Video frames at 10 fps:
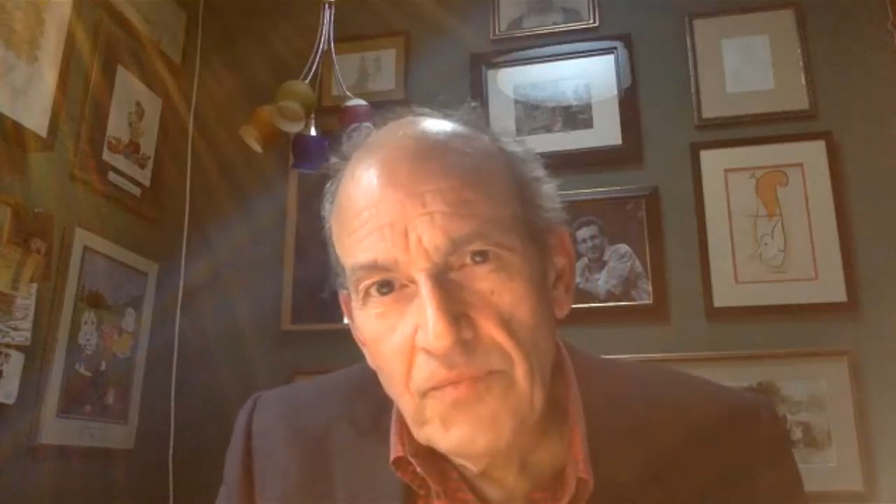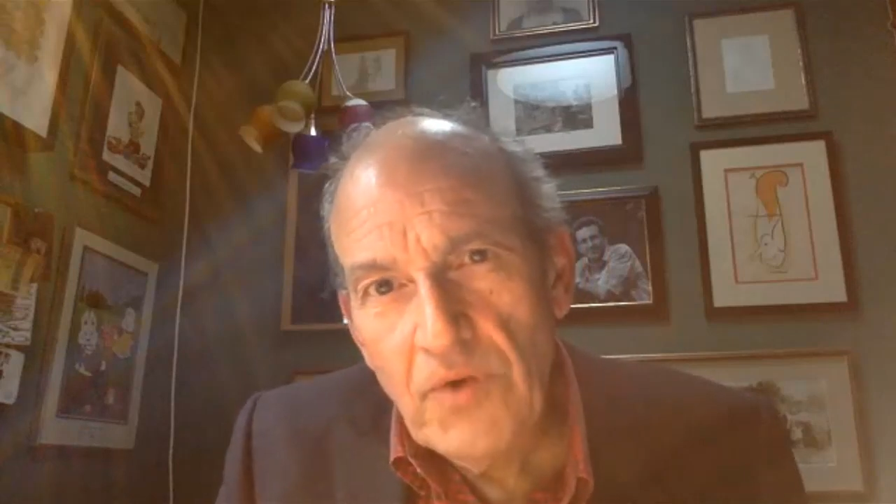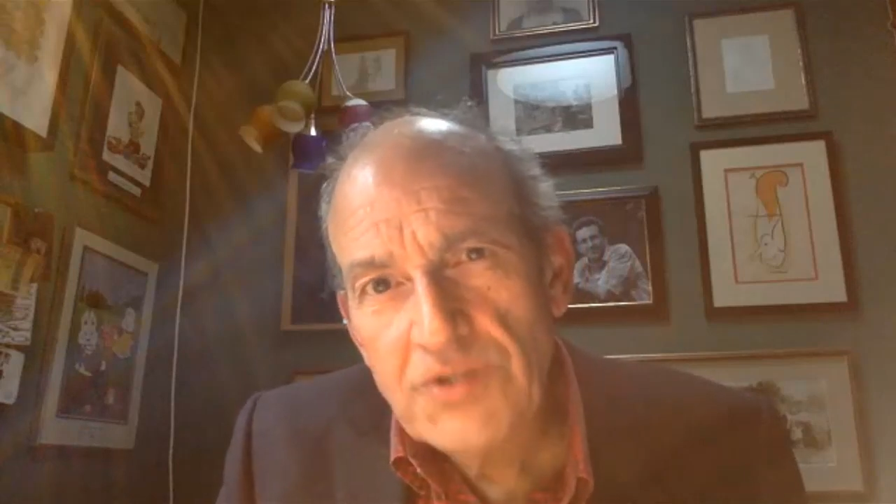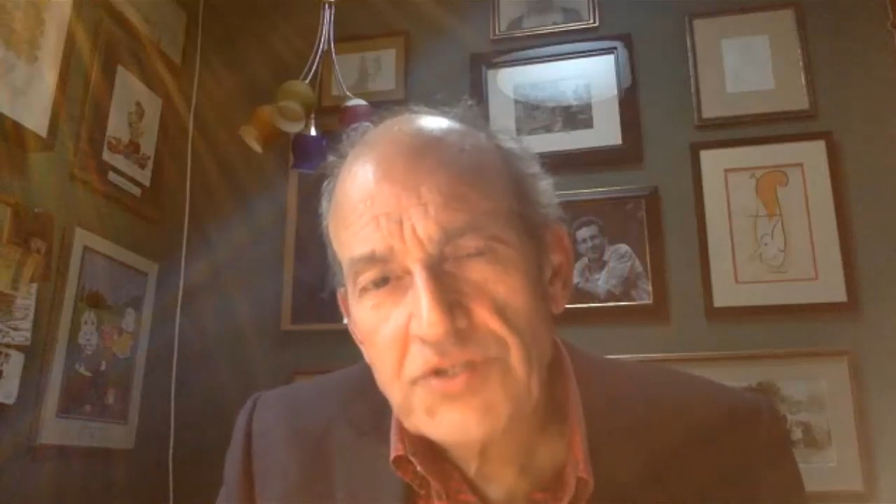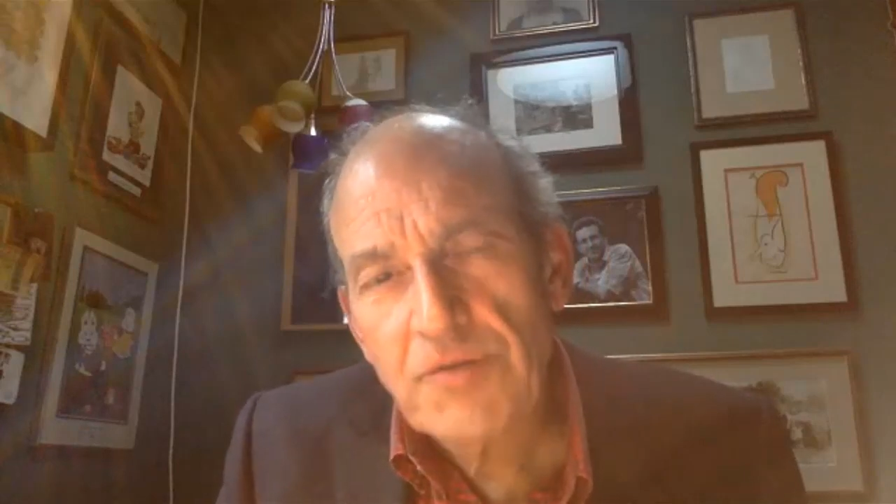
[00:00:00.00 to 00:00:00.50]

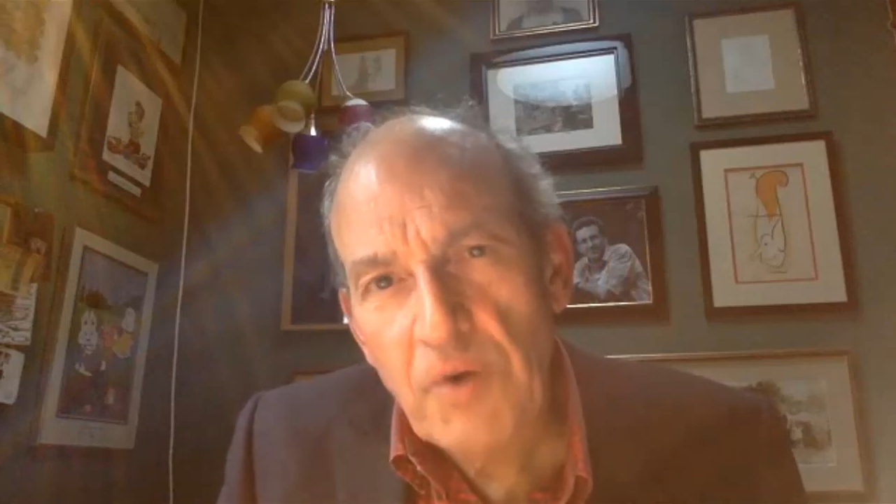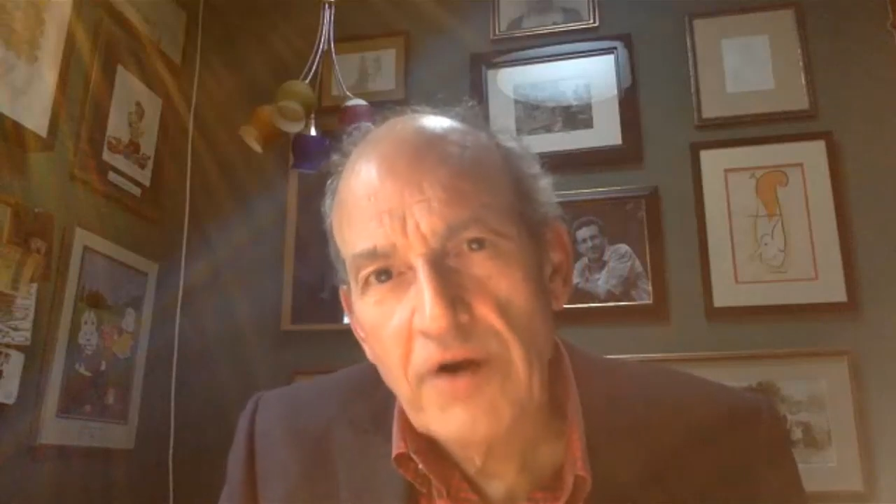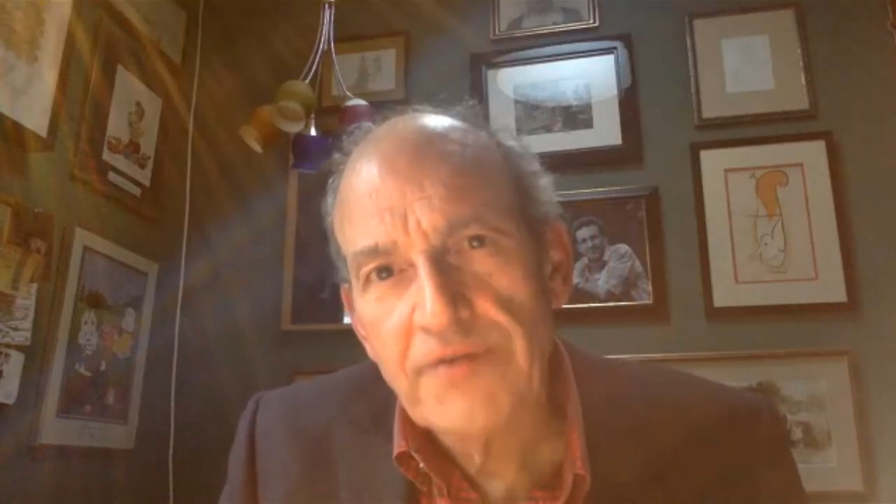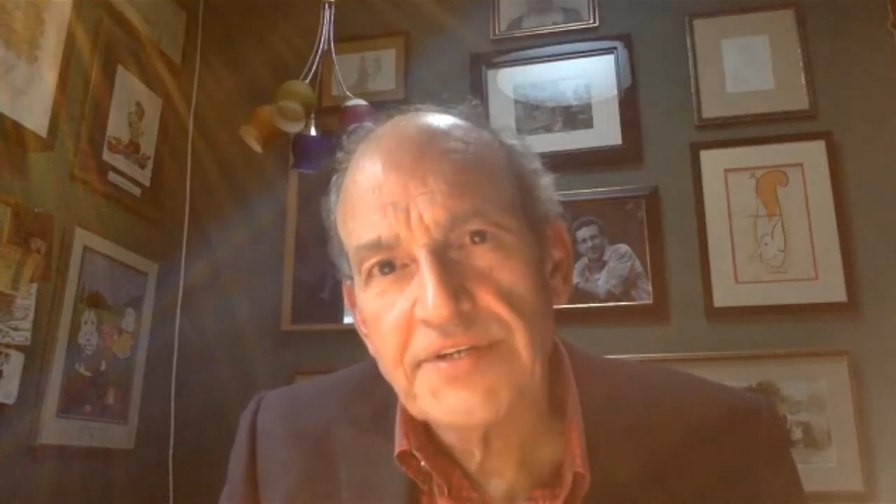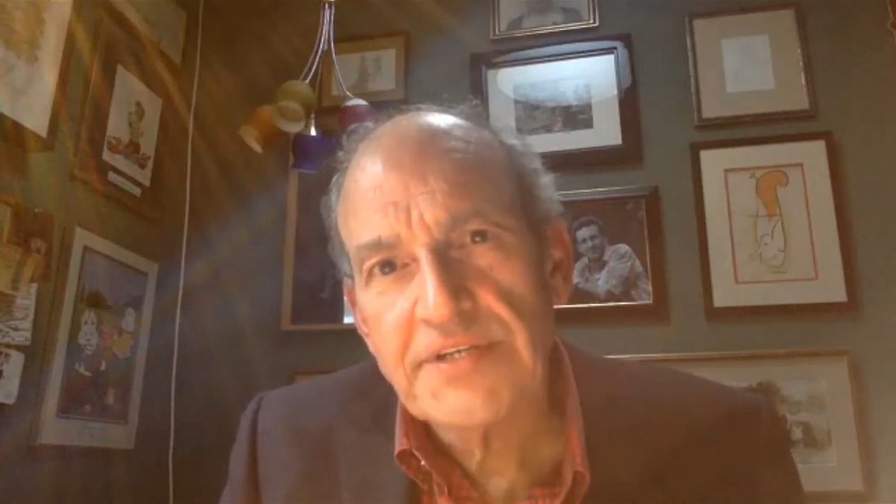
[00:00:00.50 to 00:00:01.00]
also
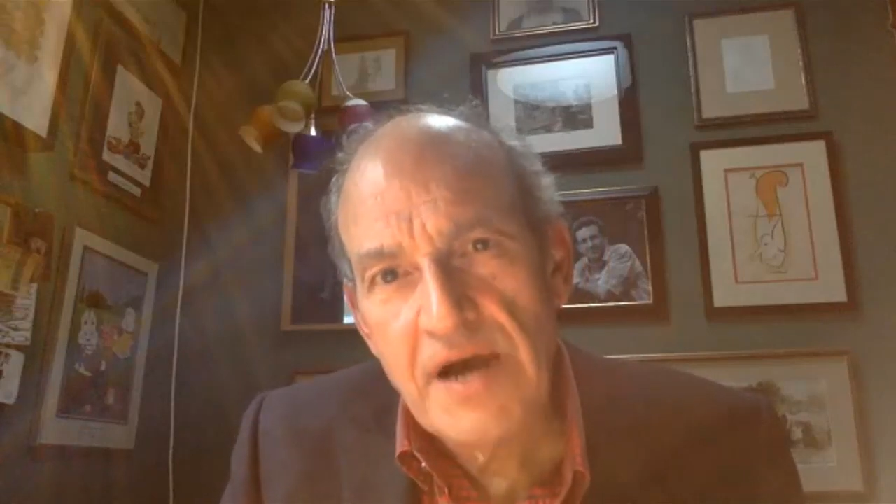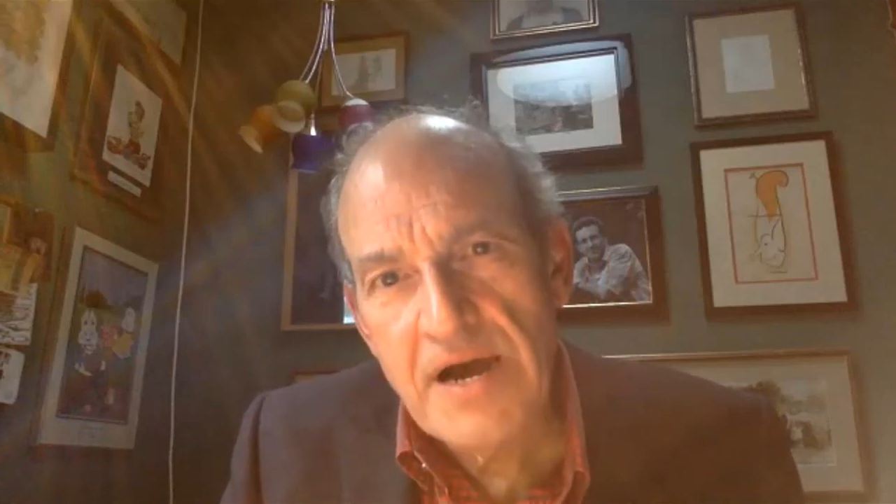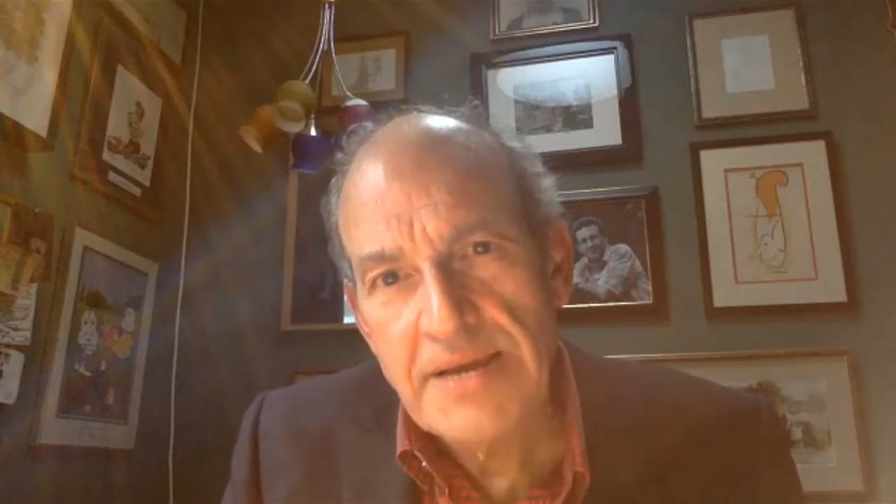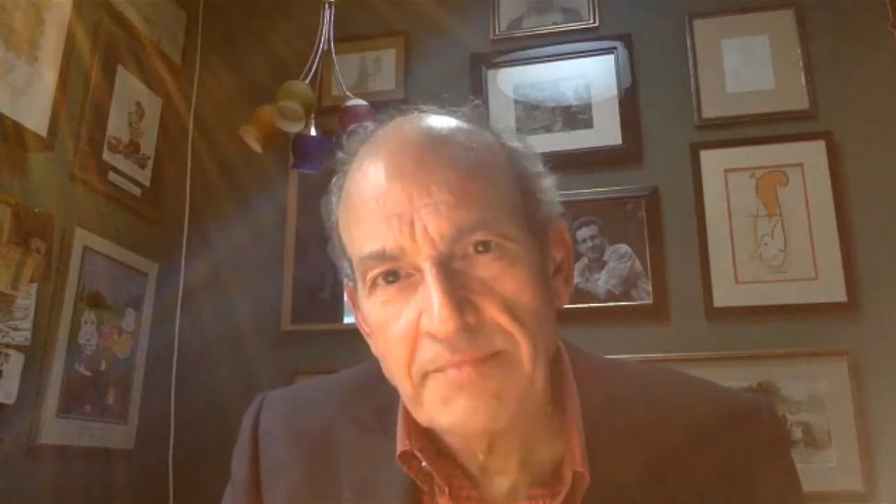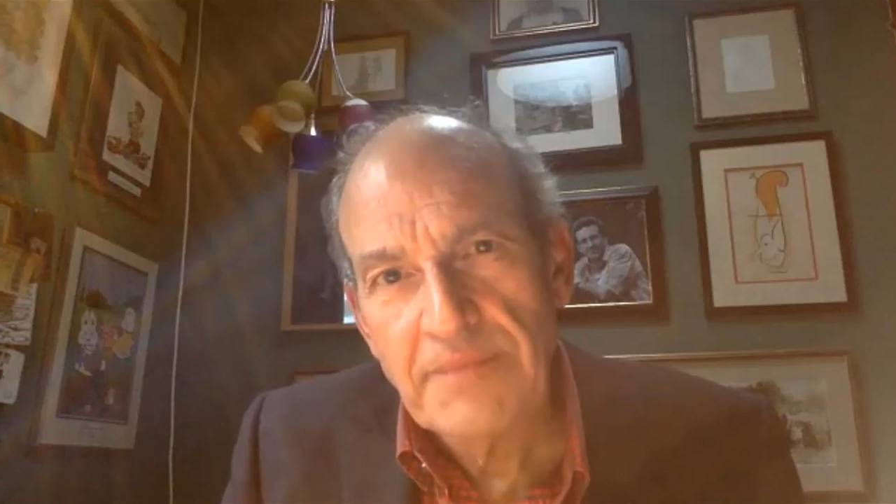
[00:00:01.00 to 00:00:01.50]
part of the time.